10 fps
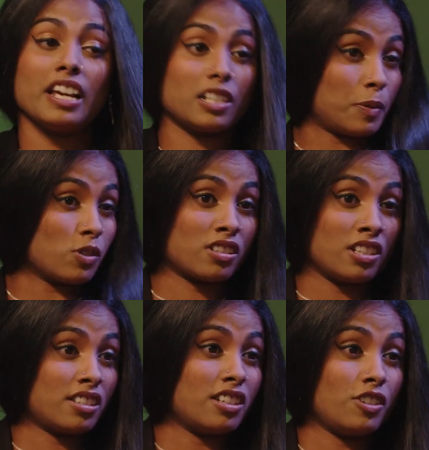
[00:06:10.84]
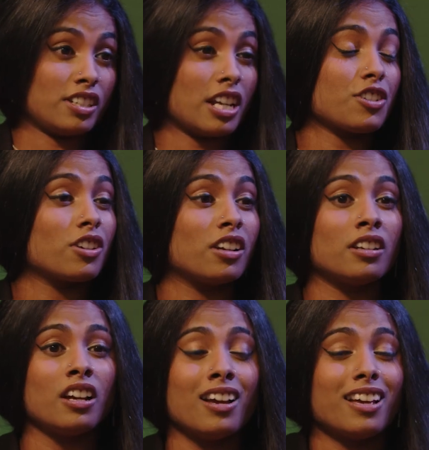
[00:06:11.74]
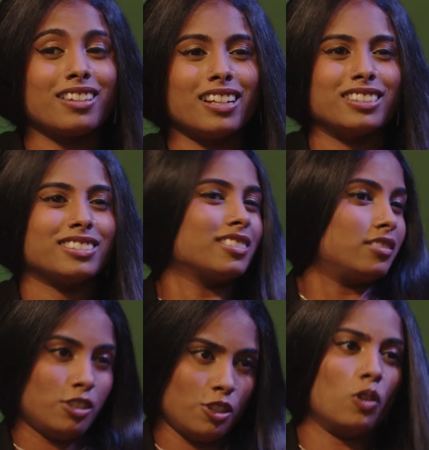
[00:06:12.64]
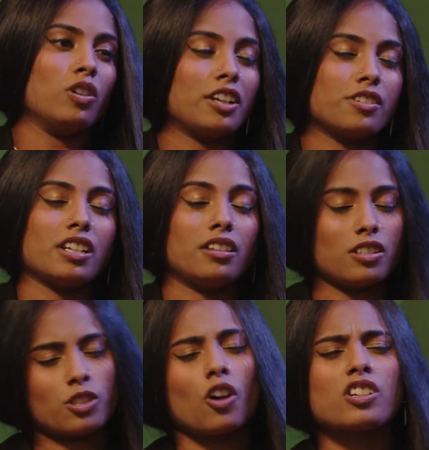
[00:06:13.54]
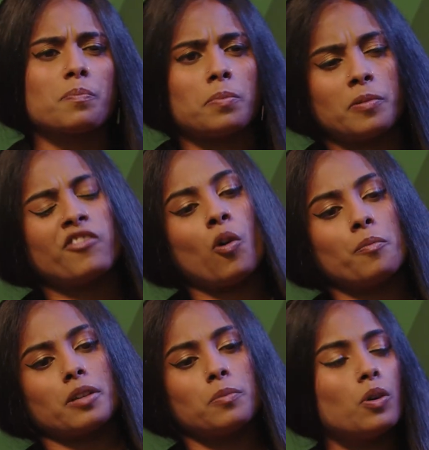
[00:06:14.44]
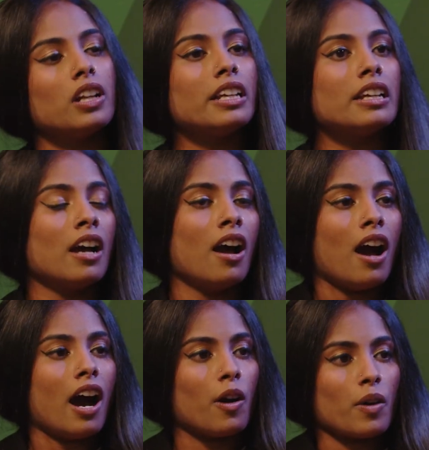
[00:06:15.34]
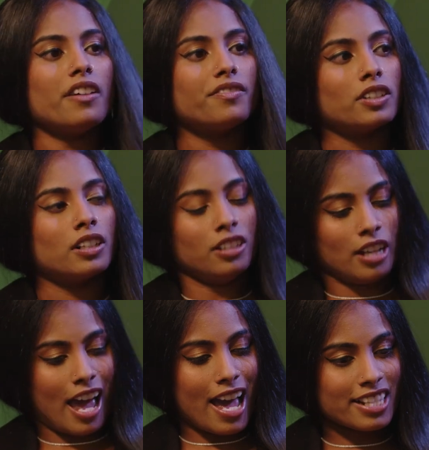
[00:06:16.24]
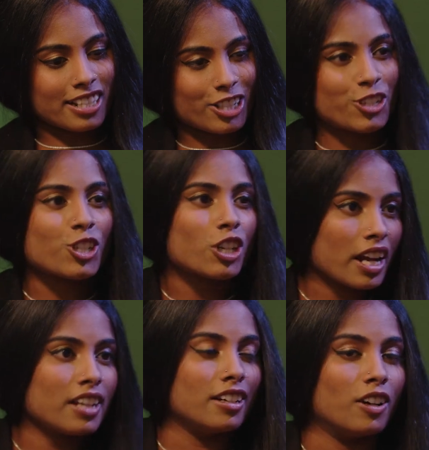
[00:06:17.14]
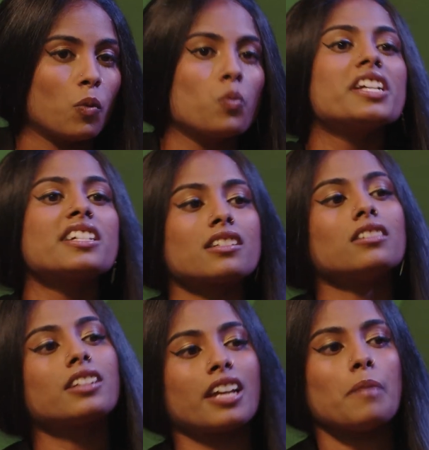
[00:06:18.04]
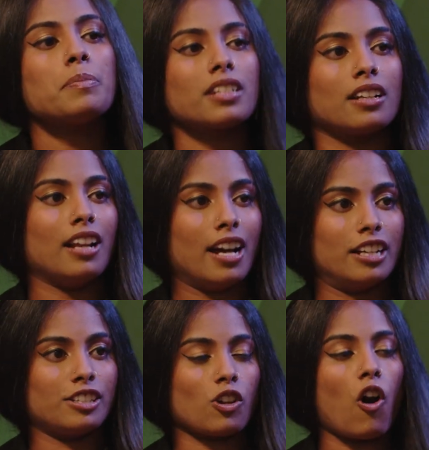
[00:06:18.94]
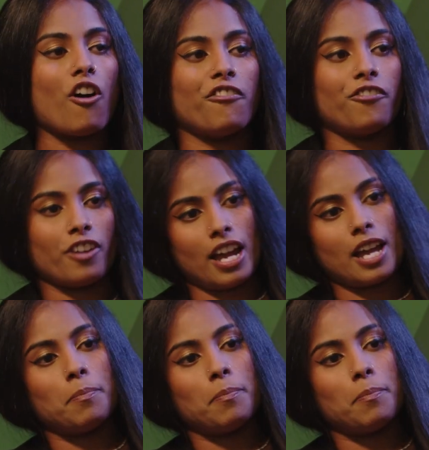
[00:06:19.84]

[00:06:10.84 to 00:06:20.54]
Yes, because there's the recession, there's, like you said, the stocks performing poorly. However, as a trader, we still capitalize off a